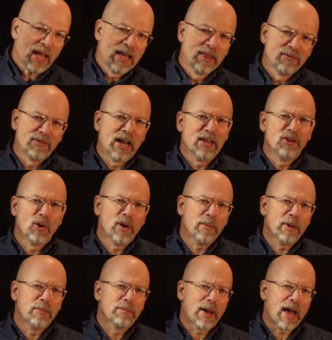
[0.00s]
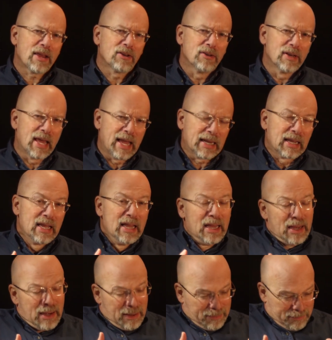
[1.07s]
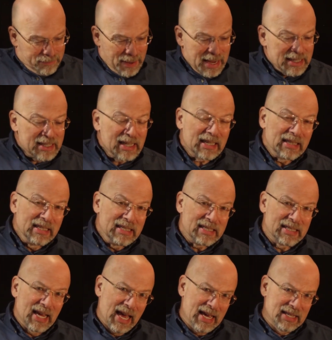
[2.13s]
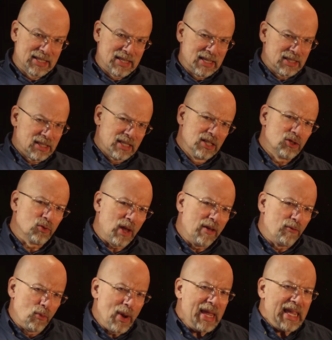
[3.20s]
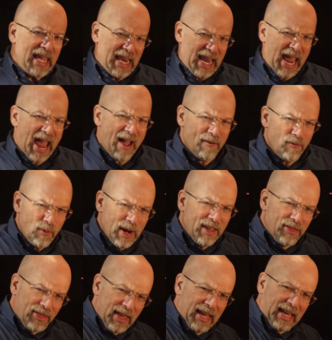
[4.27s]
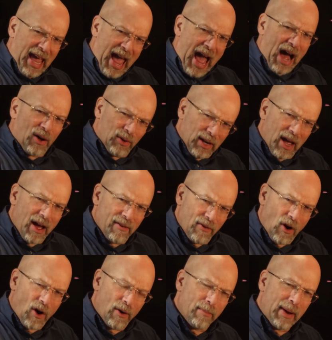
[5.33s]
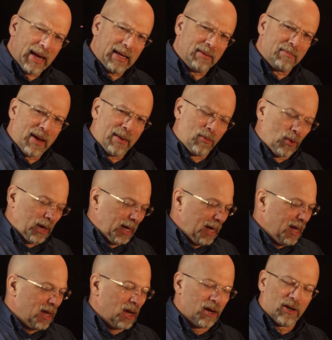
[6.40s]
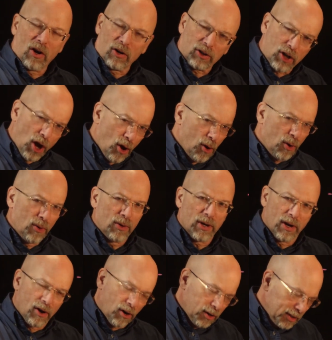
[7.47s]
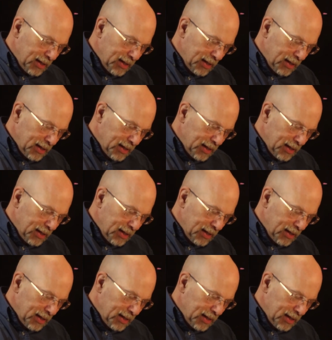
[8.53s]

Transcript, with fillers: And the von Neumann bottleneck basically says that since if we get everything out of our main memory, our, our code and our